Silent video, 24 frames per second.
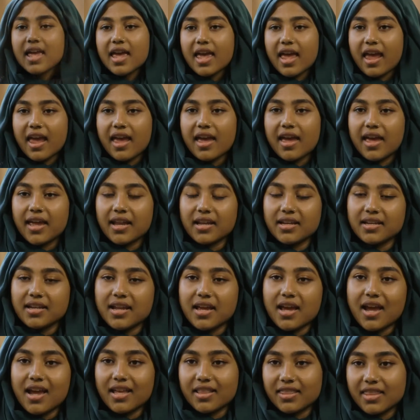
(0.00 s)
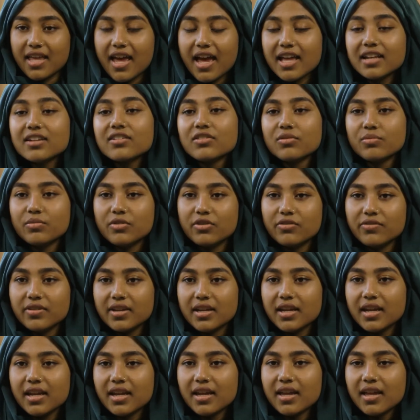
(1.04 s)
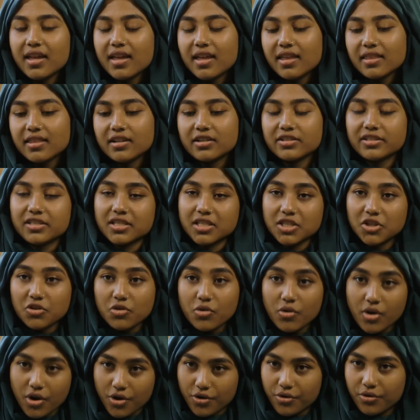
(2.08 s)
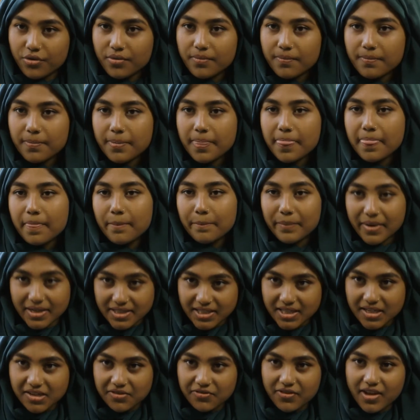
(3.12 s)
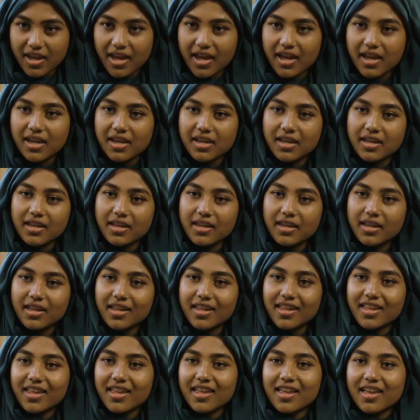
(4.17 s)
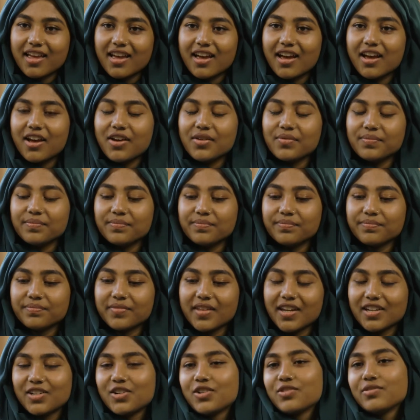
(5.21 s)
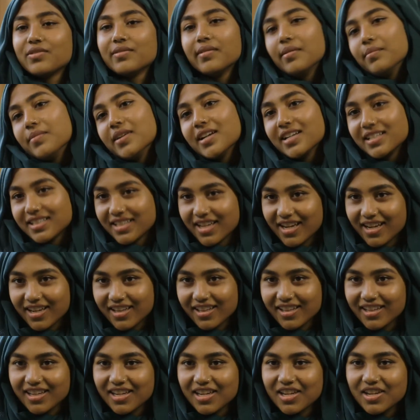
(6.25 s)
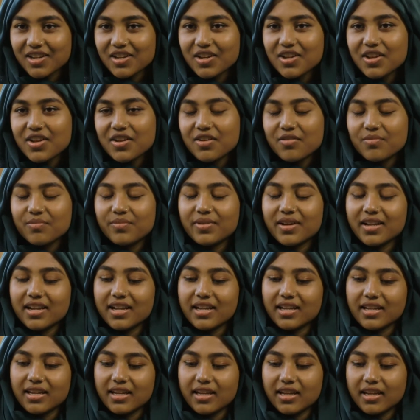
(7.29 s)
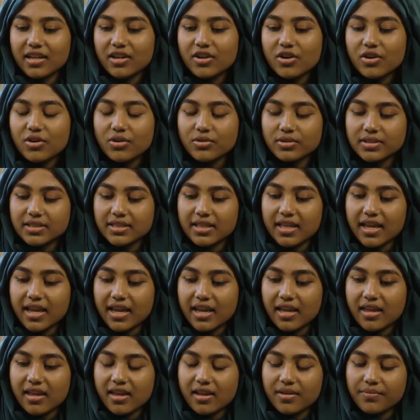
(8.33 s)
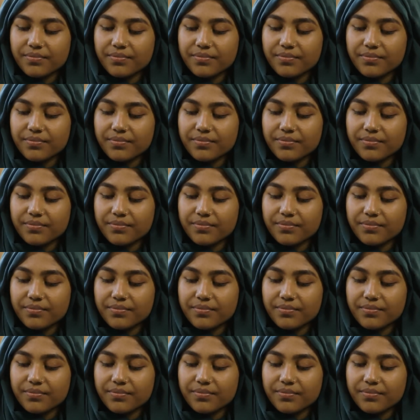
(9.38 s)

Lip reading: And at the end of the movie, there's this quote by JFK. I don't remember exactly, but it goes like,